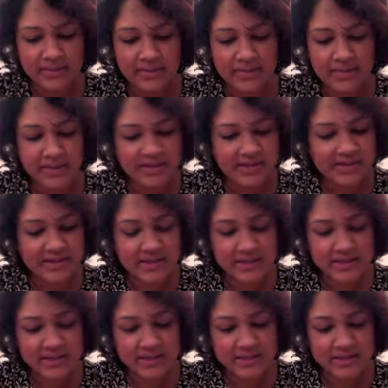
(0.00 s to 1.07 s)
it just
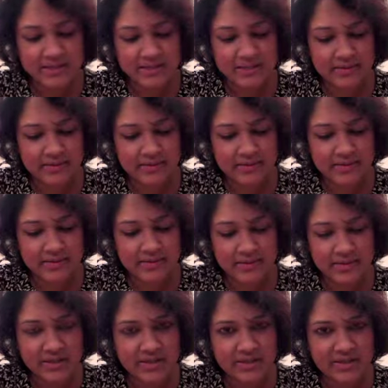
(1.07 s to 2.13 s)
seems it's
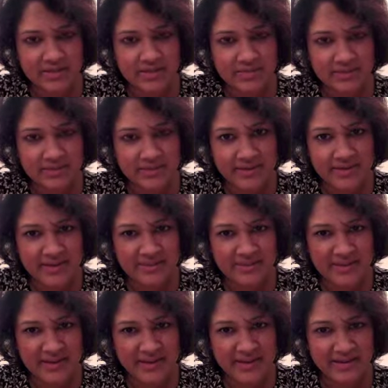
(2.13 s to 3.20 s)
such a steep price to
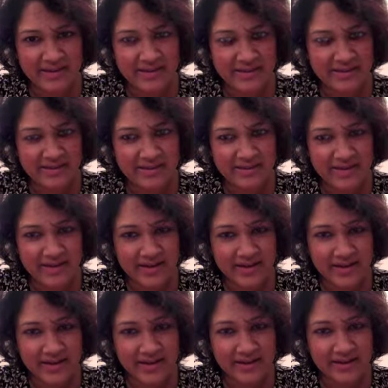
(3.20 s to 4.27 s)
pay. It's just getting
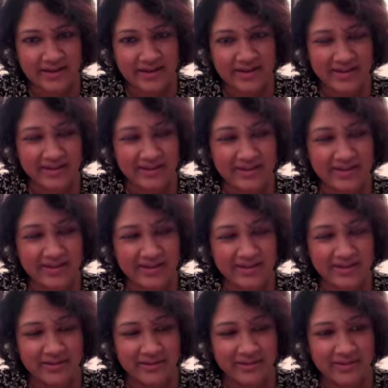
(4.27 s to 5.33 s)
higher and higher
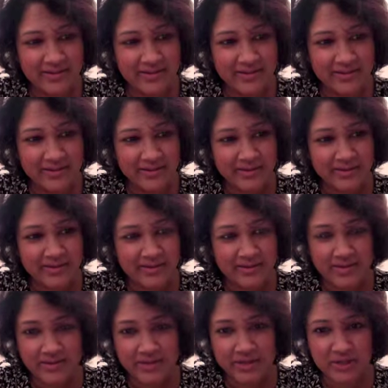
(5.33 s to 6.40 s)
and
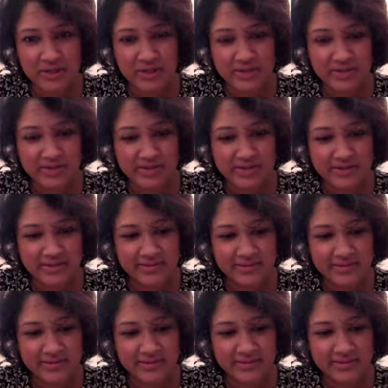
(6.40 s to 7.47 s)
fewer jobs, and
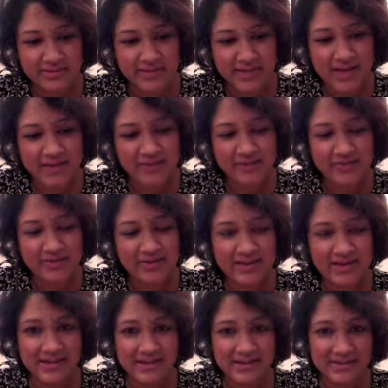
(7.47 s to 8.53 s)
you have to really
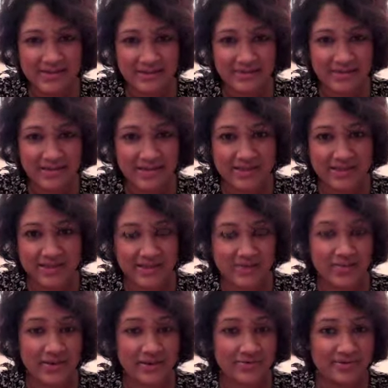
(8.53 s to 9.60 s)
ask yourself these days
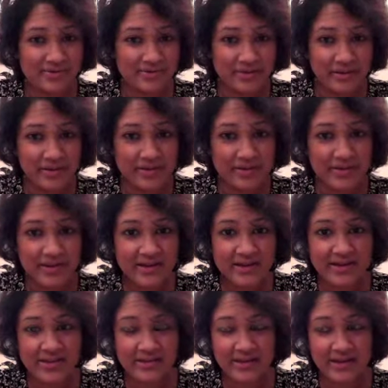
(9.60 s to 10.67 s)
whether it's worth
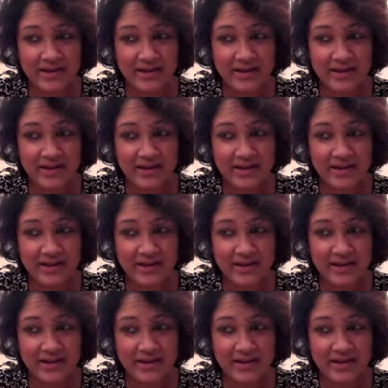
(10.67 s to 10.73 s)
it,